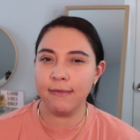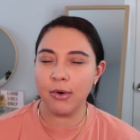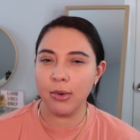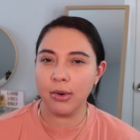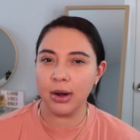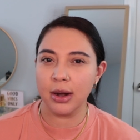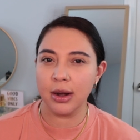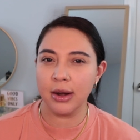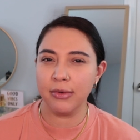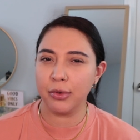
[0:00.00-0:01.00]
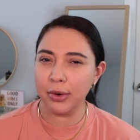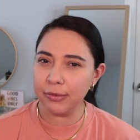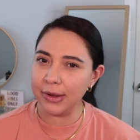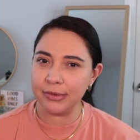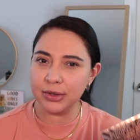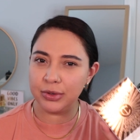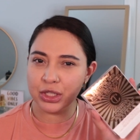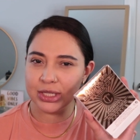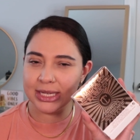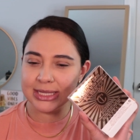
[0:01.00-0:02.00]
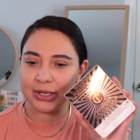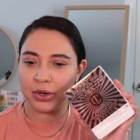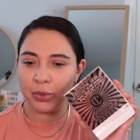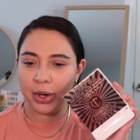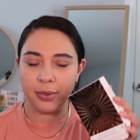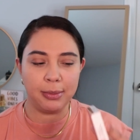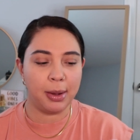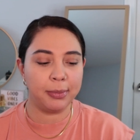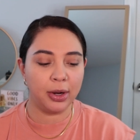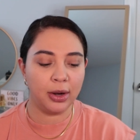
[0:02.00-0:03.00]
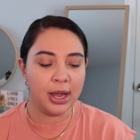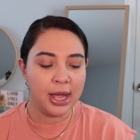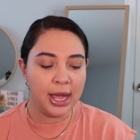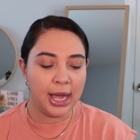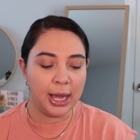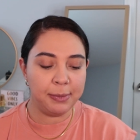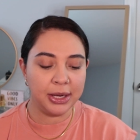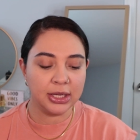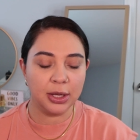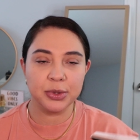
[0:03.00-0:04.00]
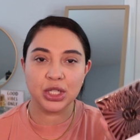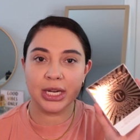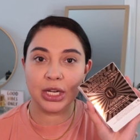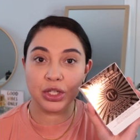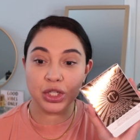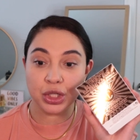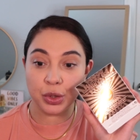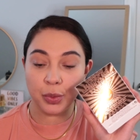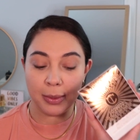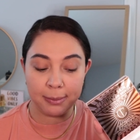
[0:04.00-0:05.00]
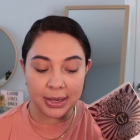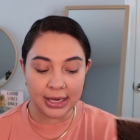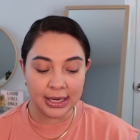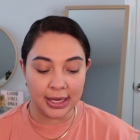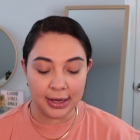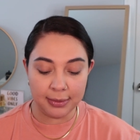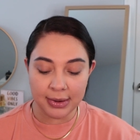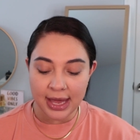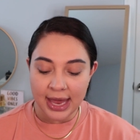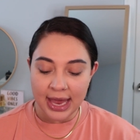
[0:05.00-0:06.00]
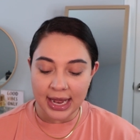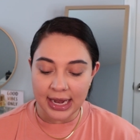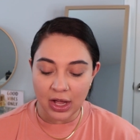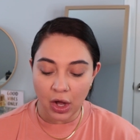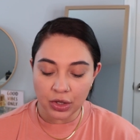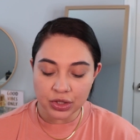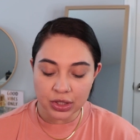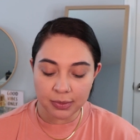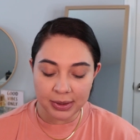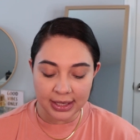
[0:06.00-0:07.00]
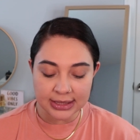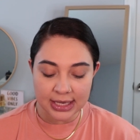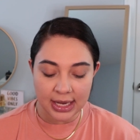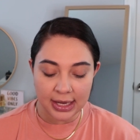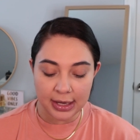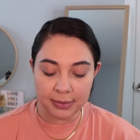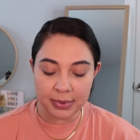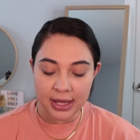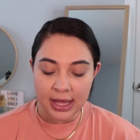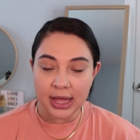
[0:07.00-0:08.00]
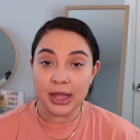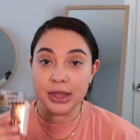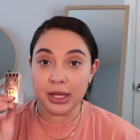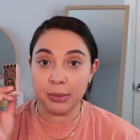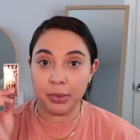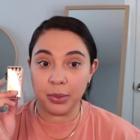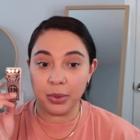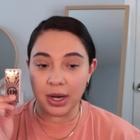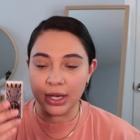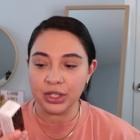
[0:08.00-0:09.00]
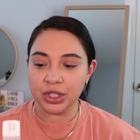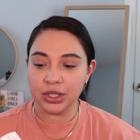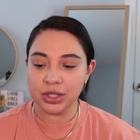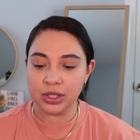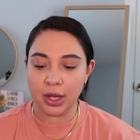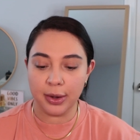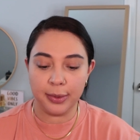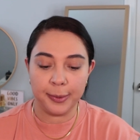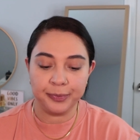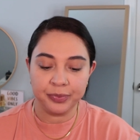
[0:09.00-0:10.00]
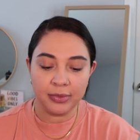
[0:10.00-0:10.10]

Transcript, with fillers: four, four or five different shades. I don't quite remember. I picked up shade two medium and I also picked up the brush. So